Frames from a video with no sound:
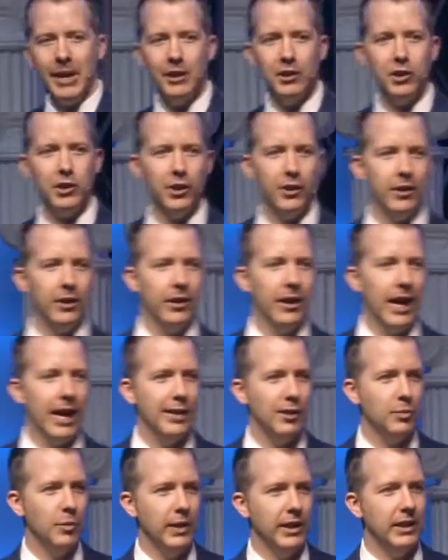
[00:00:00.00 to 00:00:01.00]
sure
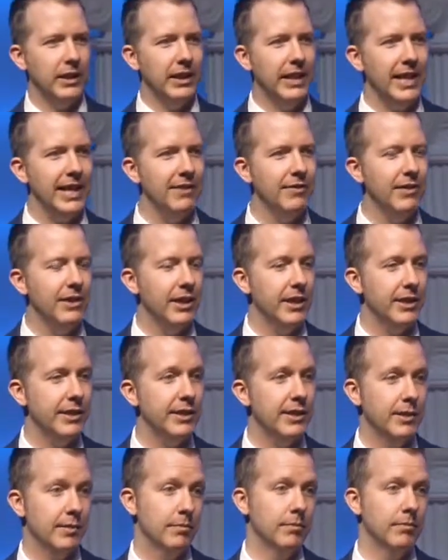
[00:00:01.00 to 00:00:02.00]
as we leave
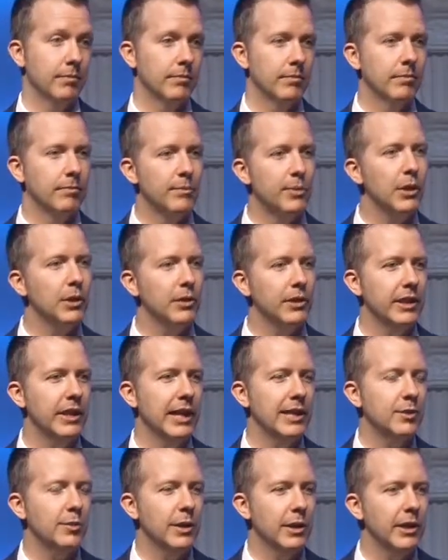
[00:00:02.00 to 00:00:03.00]
this building,
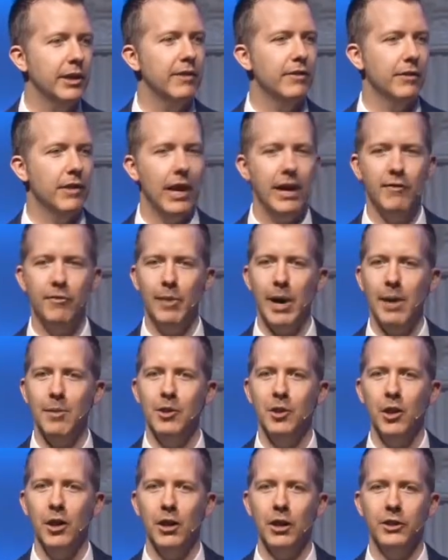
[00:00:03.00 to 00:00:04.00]
as we leave Life Bible
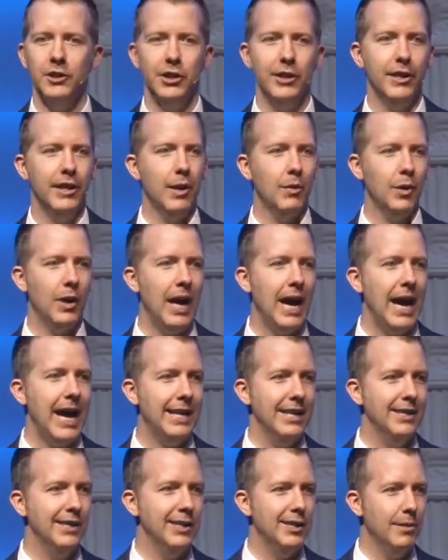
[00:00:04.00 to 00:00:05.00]
College, that we're
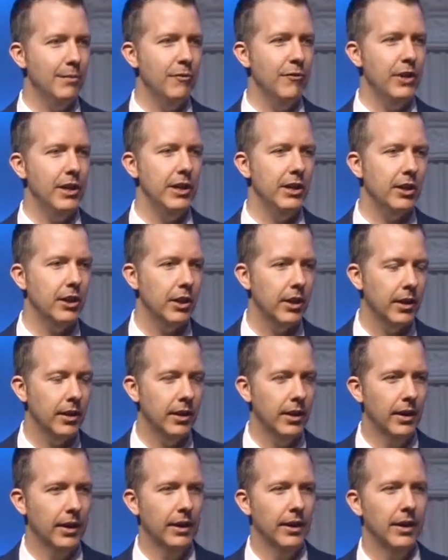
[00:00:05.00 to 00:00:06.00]
adding some vinegar
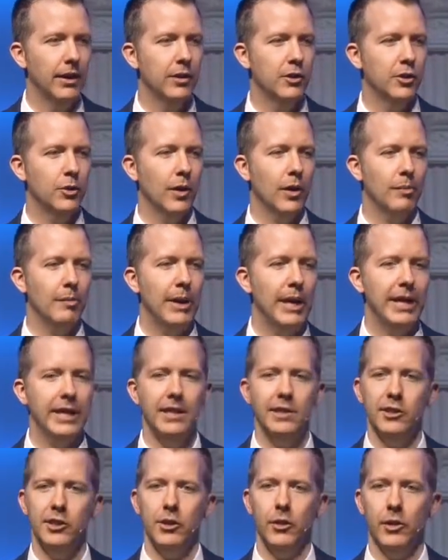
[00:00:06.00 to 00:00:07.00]
to our baking
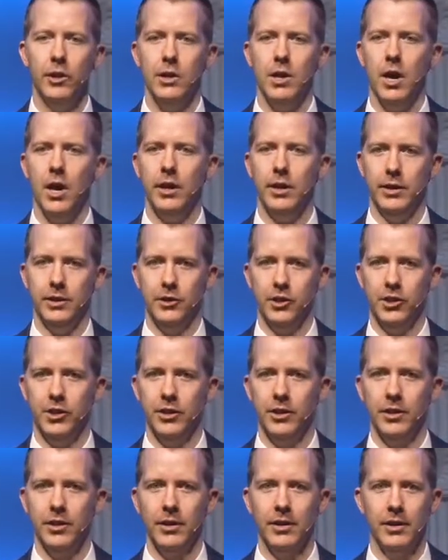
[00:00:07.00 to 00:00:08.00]
soda knowledge.
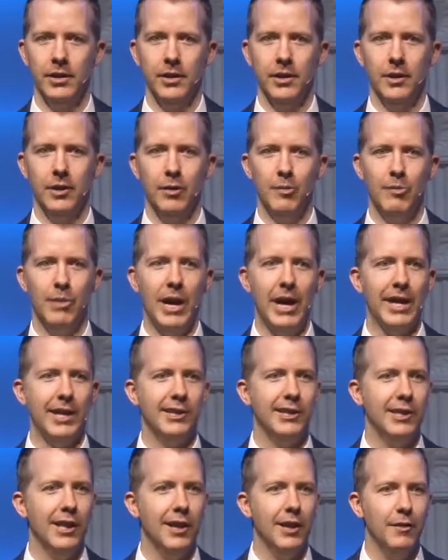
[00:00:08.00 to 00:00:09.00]
By
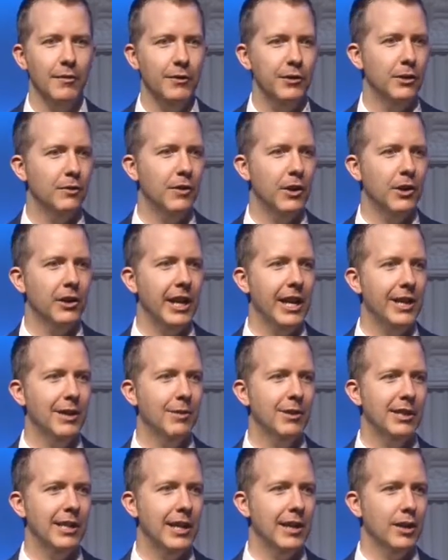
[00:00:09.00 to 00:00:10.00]
itself, your volcano
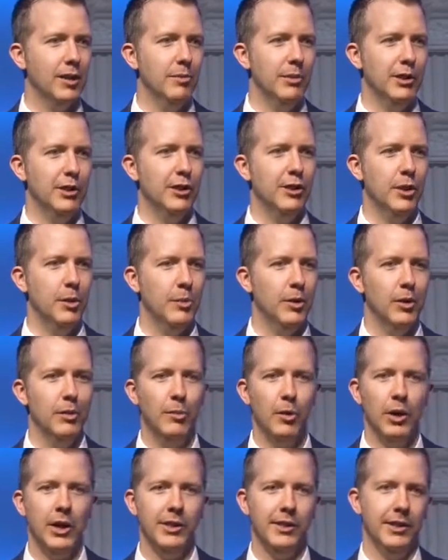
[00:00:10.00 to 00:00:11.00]
is not going to be super
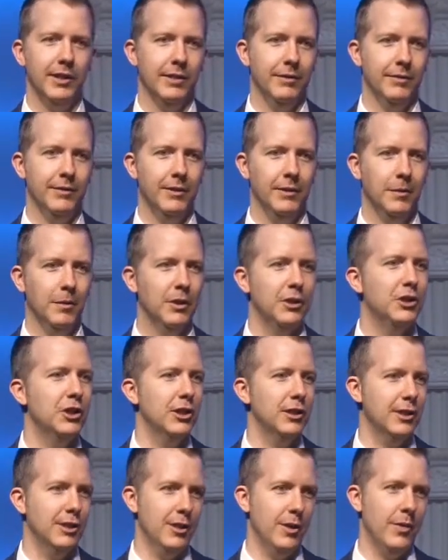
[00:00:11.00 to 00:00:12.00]
impressive with
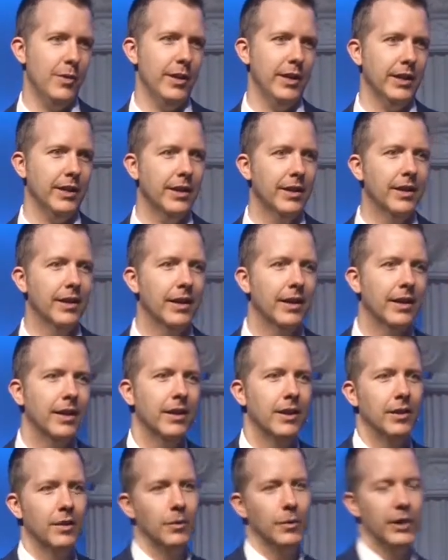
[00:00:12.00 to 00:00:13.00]
just knowing.
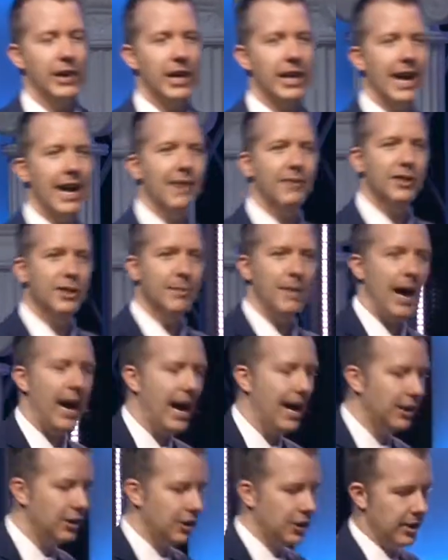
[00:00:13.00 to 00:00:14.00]
We got to have some
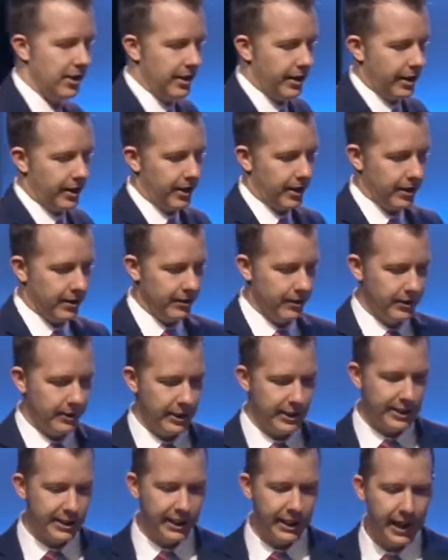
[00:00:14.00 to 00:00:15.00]
action there.
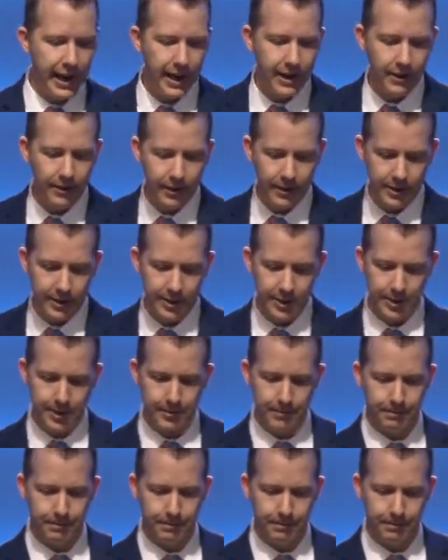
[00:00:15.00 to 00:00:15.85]
That's the catalyst.